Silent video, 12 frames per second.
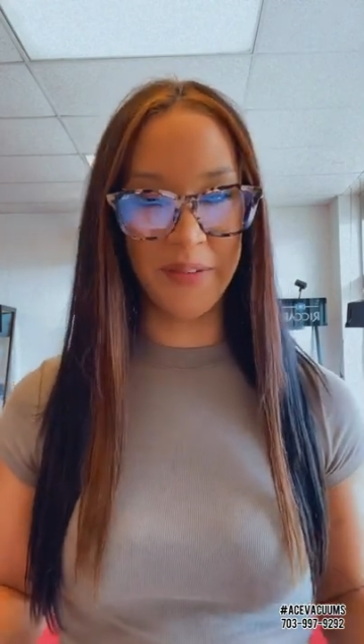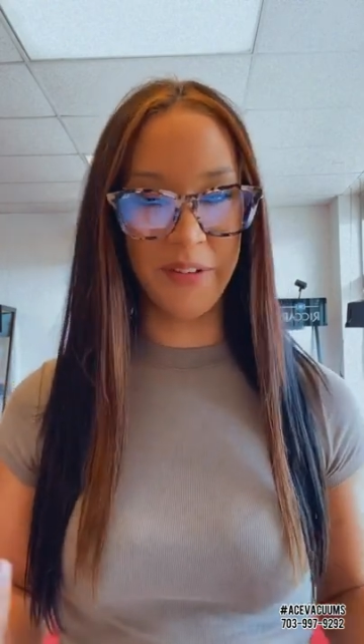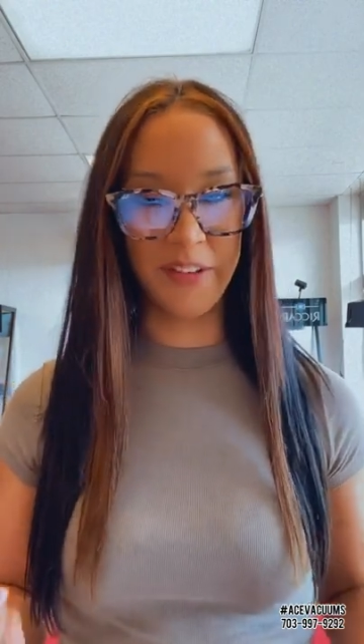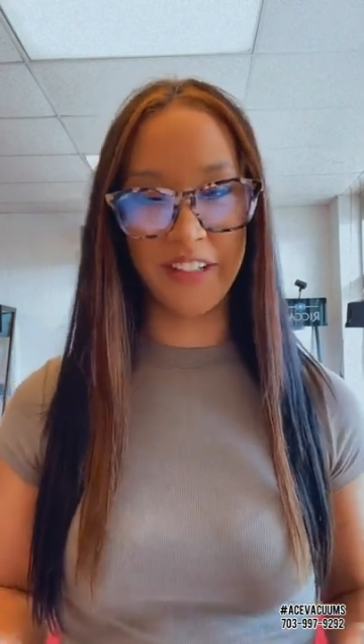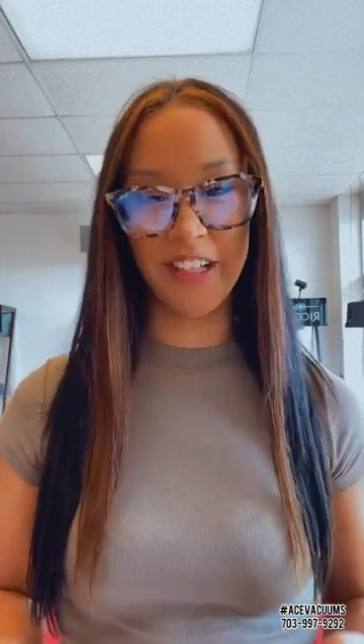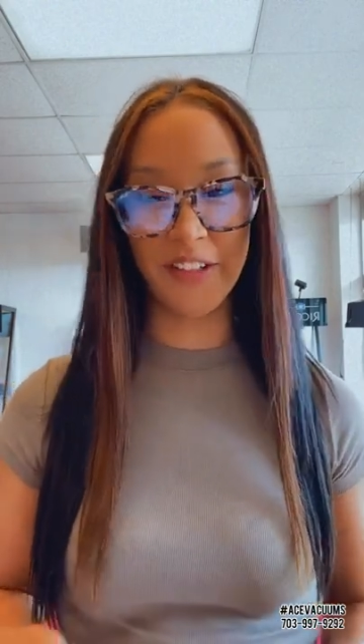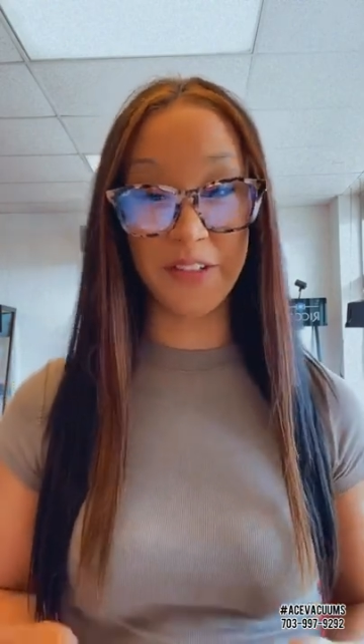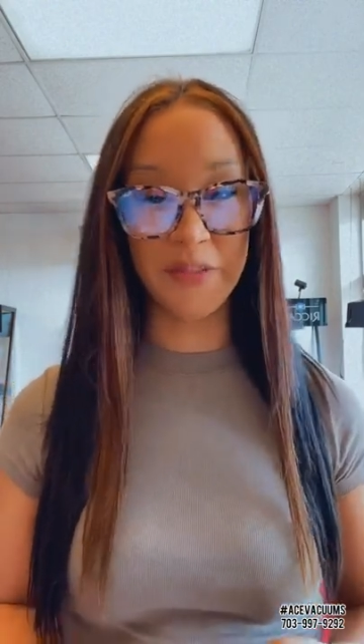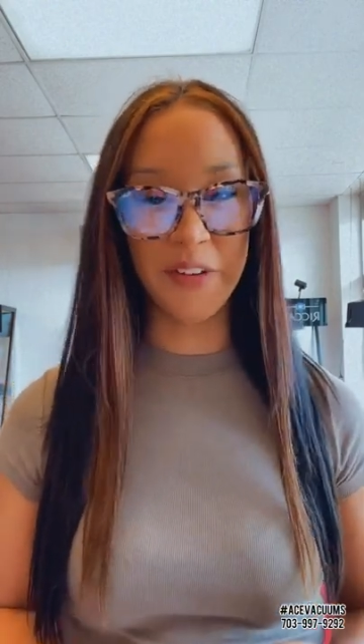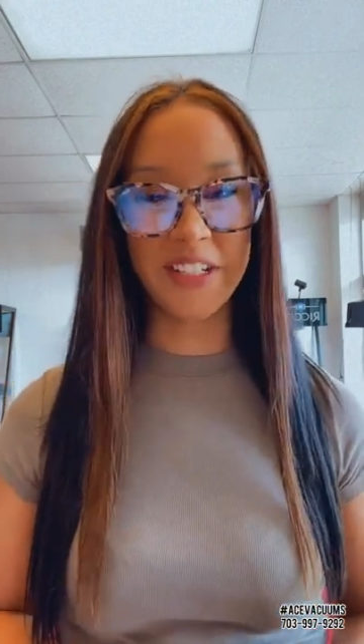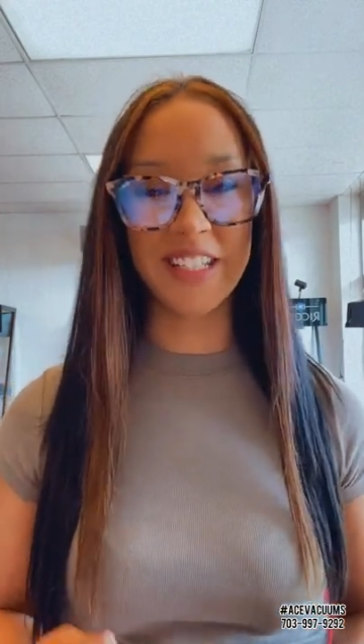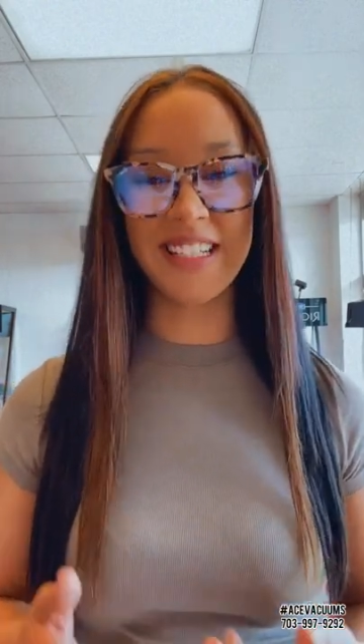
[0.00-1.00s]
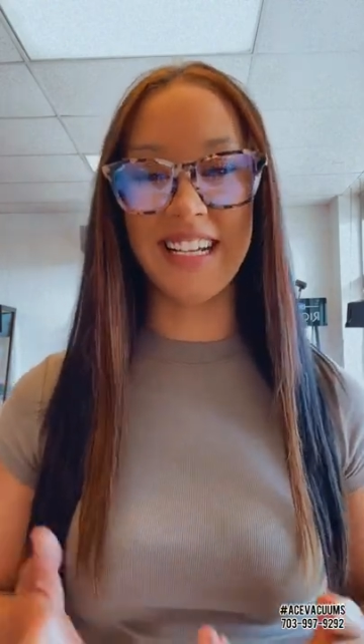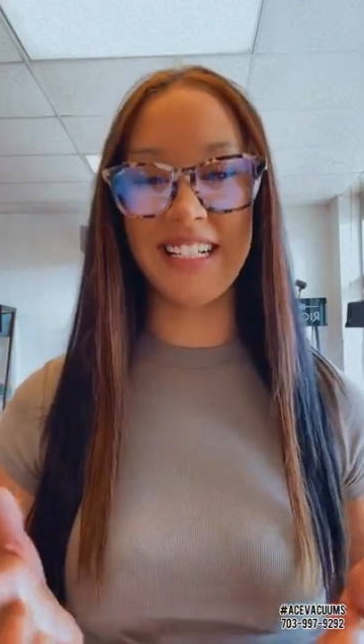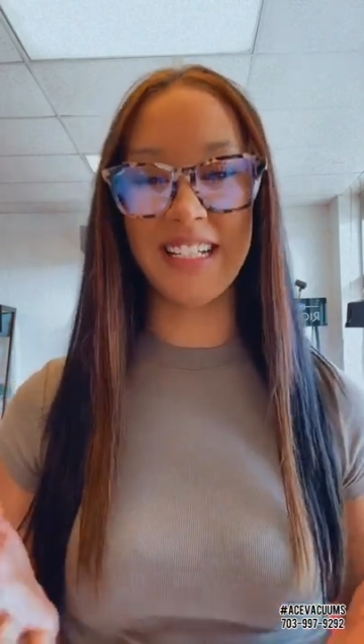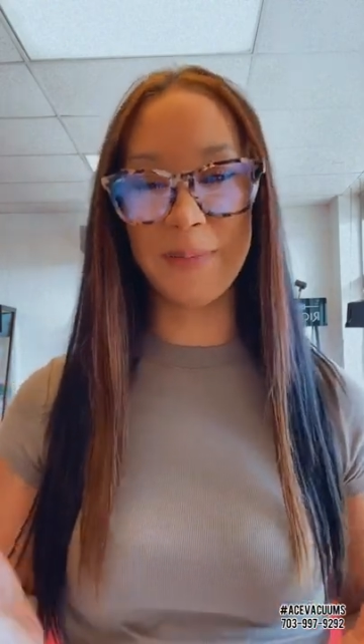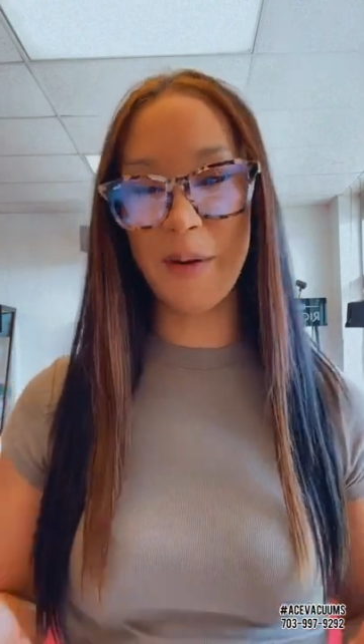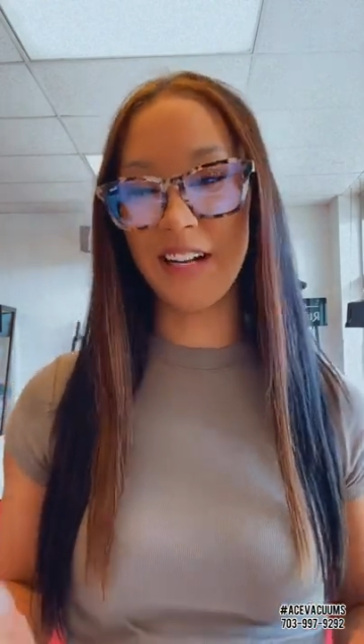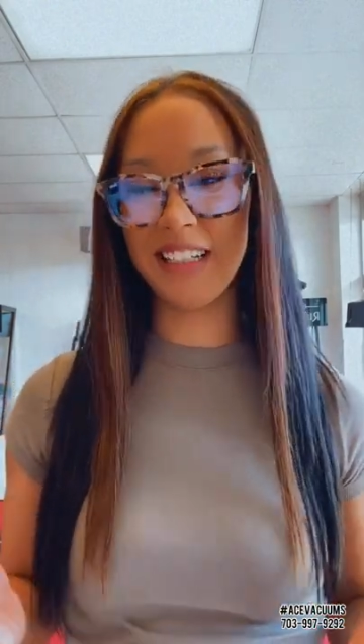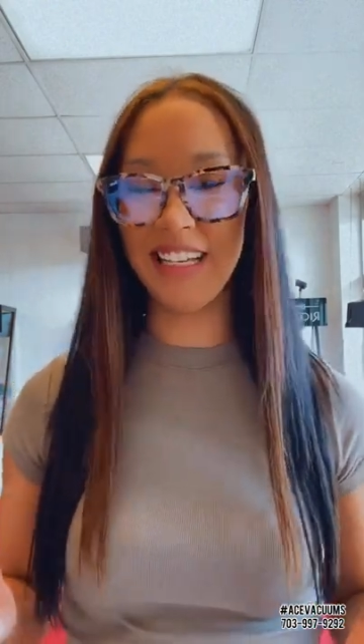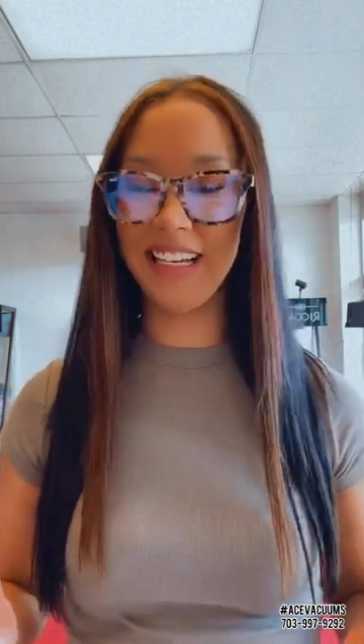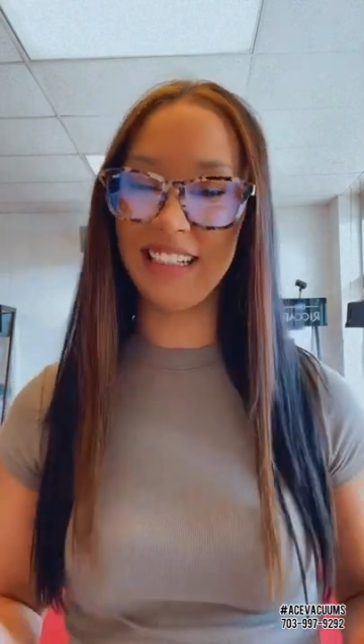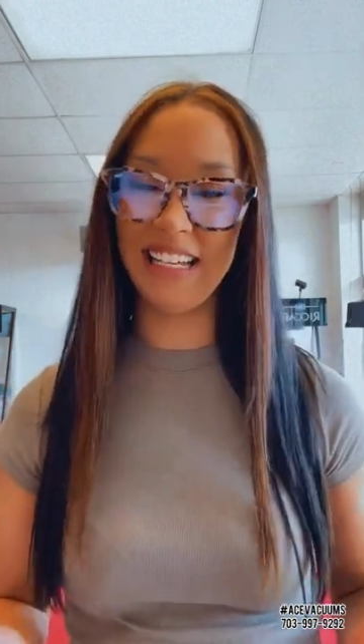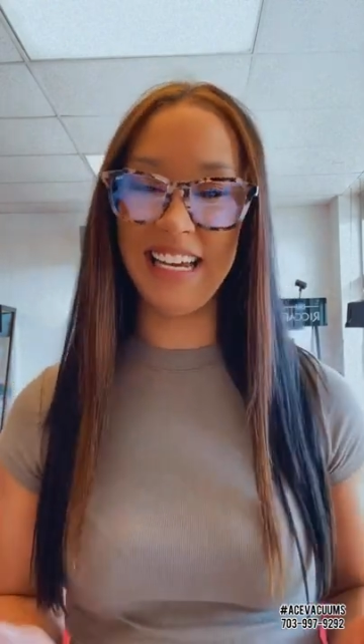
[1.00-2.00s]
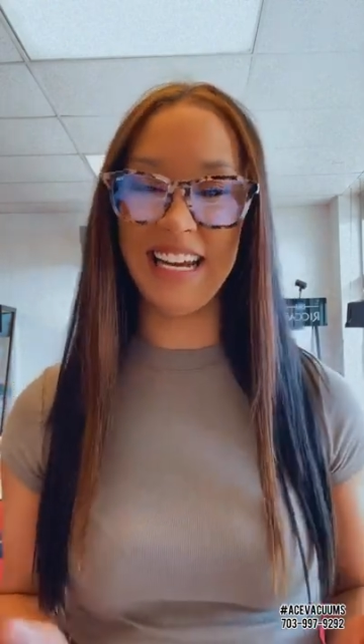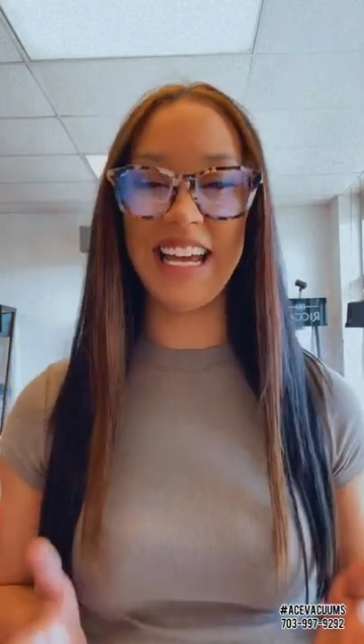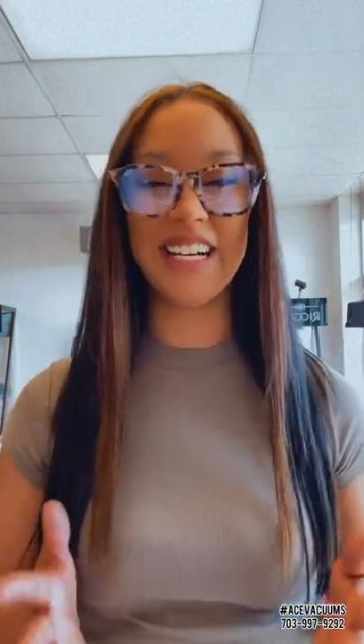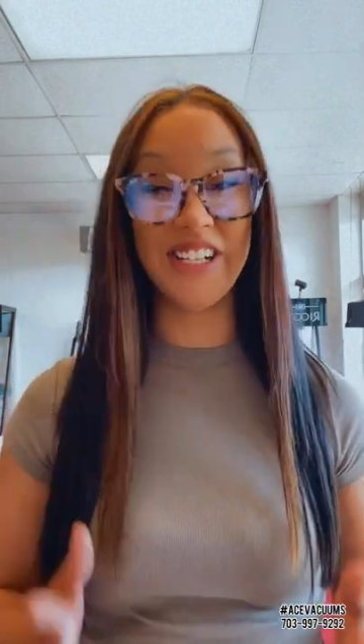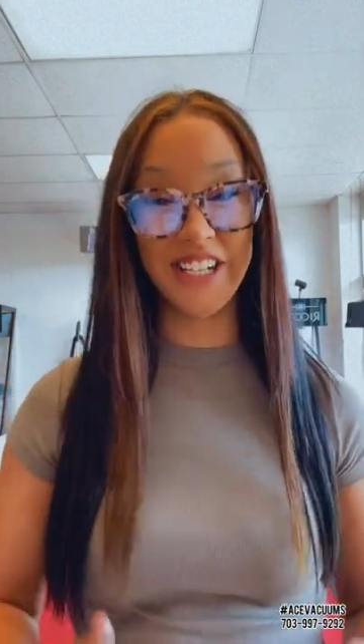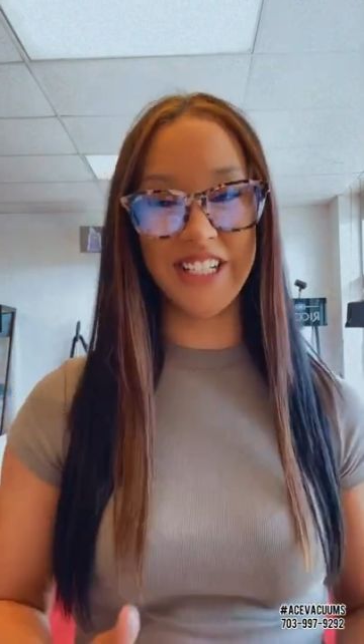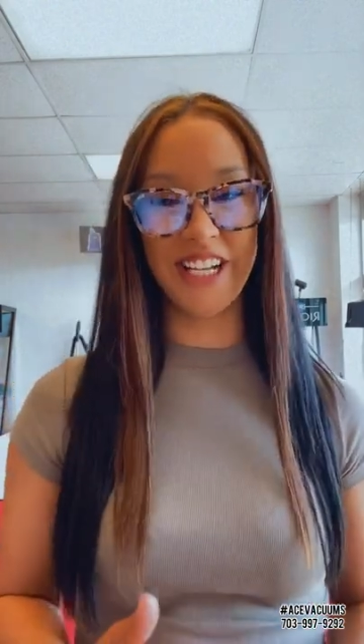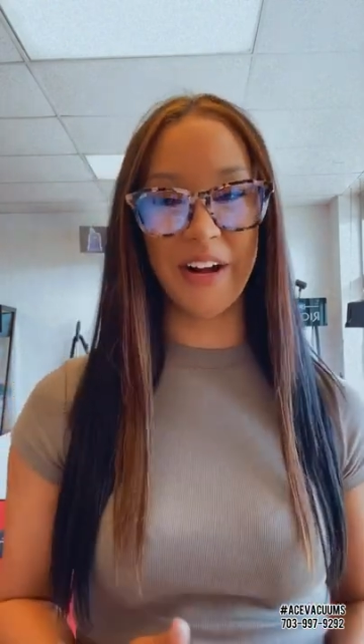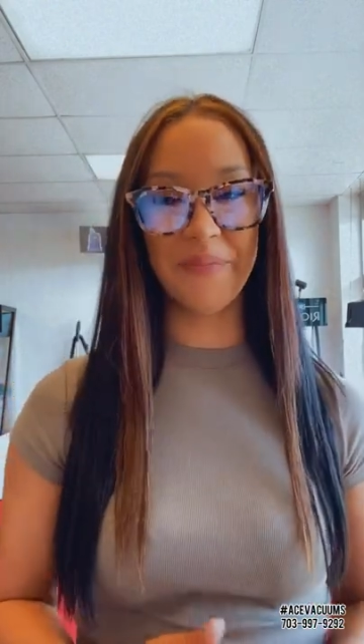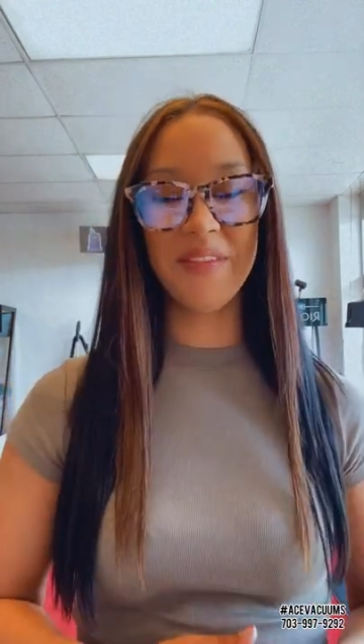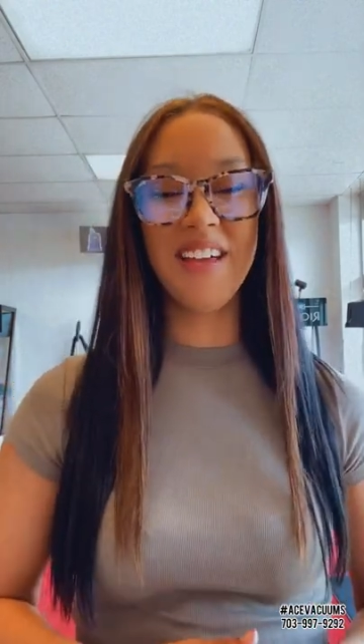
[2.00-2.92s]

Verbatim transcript: So when you're cleaning those floors, it's nice and sparkly, clean, and good to go.